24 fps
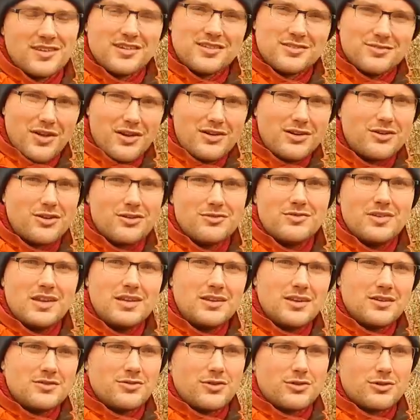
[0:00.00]
is very
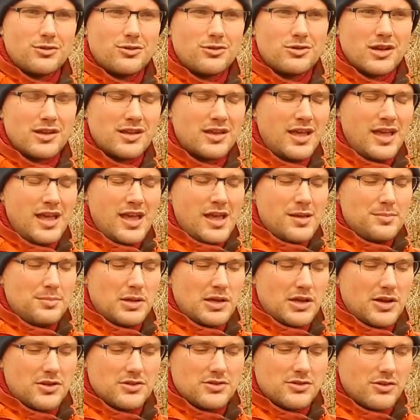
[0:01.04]
convenient for cooking
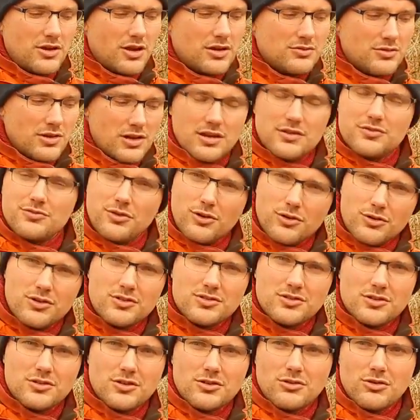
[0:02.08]
because you can really
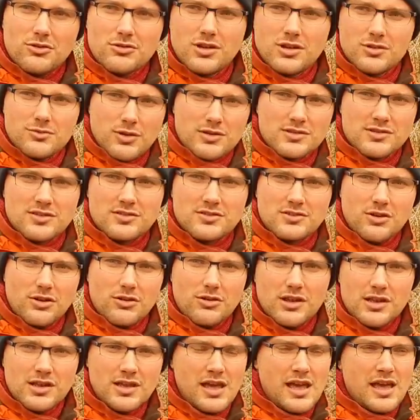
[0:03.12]
focus on your cooking once it's
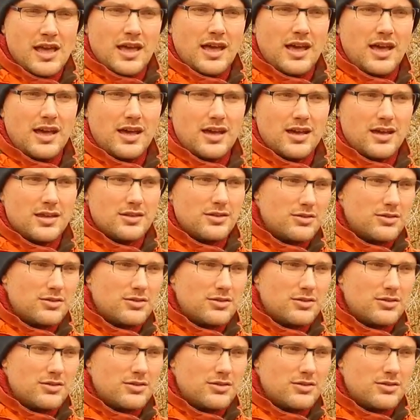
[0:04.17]
going, uh, and